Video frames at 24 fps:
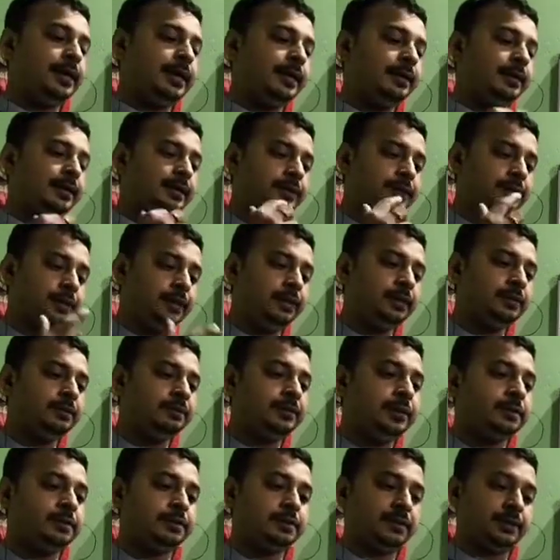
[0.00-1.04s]
and the
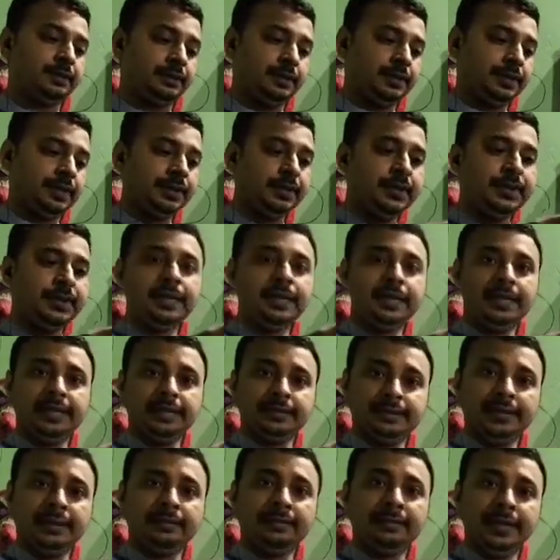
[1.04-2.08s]
third person
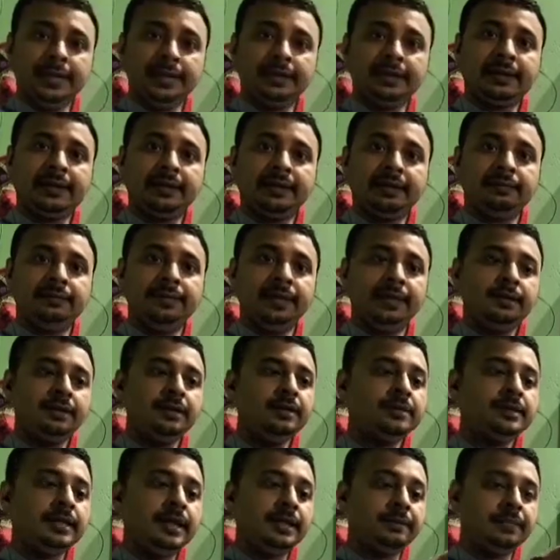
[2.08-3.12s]
is the marker because